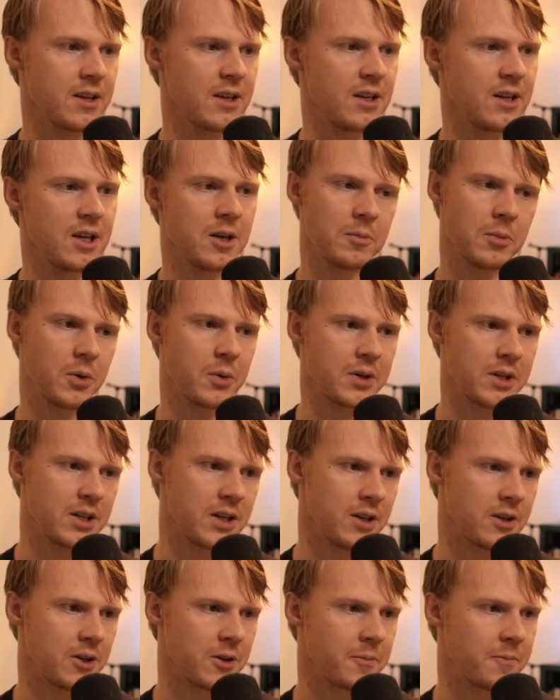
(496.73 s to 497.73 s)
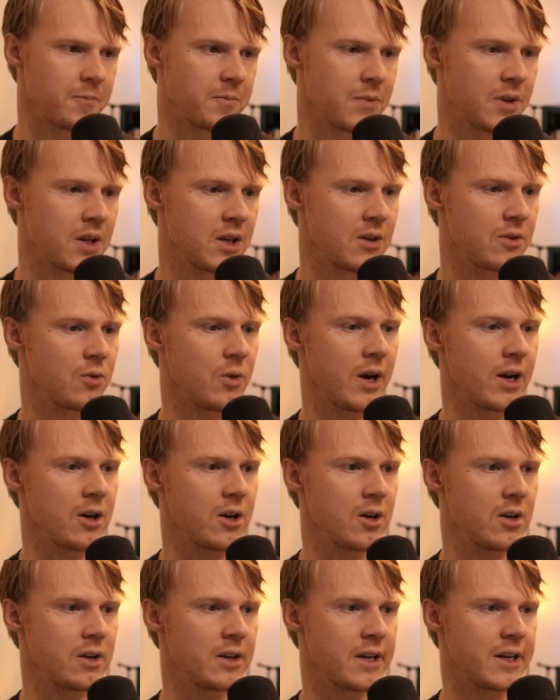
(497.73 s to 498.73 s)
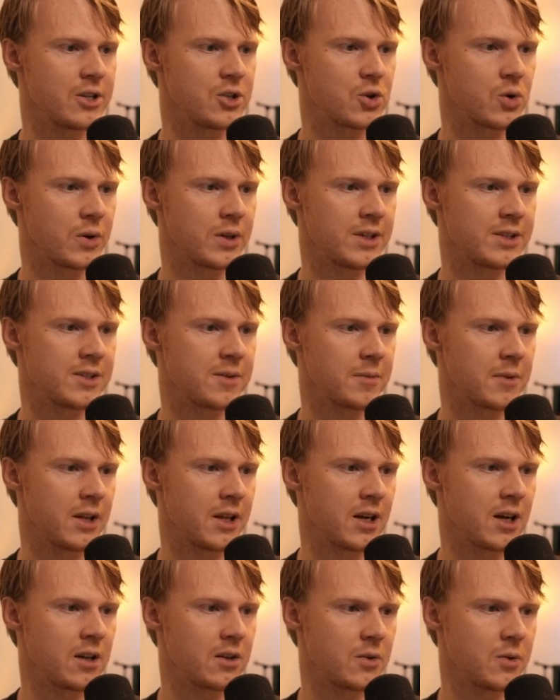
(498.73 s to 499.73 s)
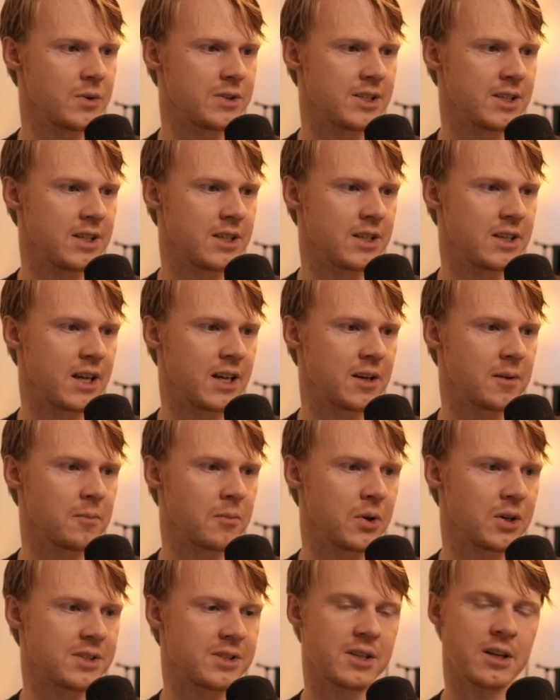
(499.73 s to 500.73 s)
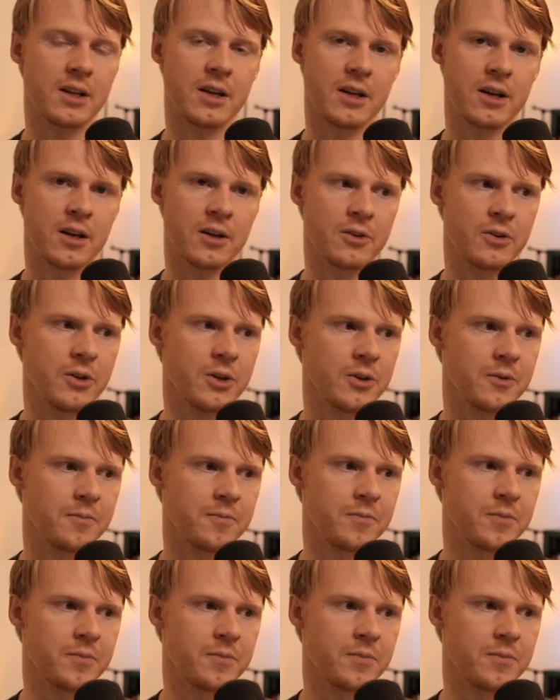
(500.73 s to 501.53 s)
But what did he do? Riker enjoyed some Klingon cuisine and impressed the Klingon crew.